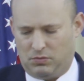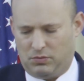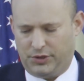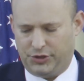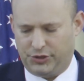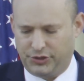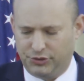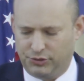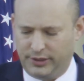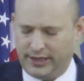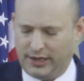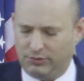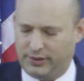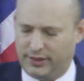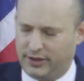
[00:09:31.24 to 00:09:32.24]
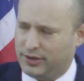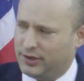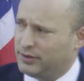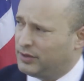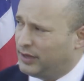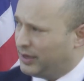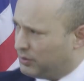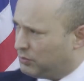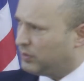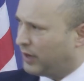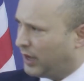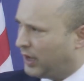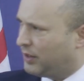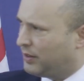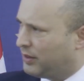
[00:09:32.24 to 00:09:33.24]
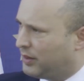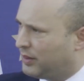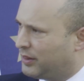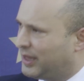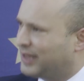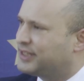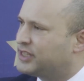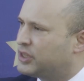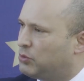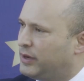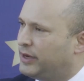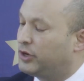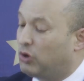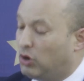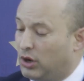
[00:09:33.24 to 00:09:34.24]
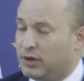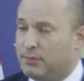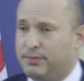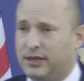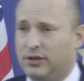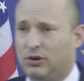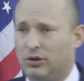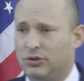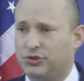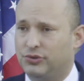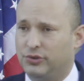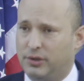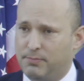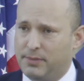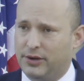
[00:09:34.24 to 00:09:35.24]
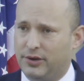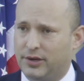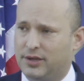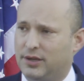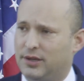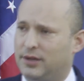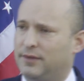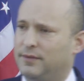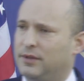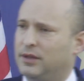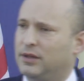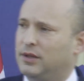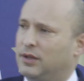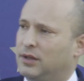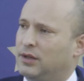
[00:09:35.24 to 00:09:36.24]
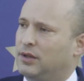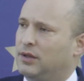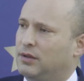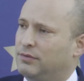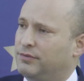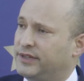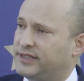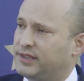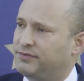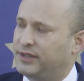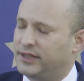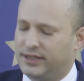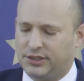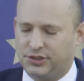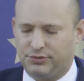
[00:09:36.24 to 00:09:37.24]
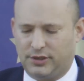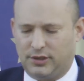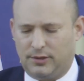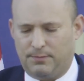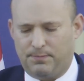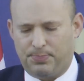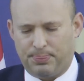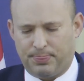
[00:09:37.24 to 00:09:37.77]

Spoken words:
what you're doing out there, and that's the way it ought to be also in America vis-a-vis Israel.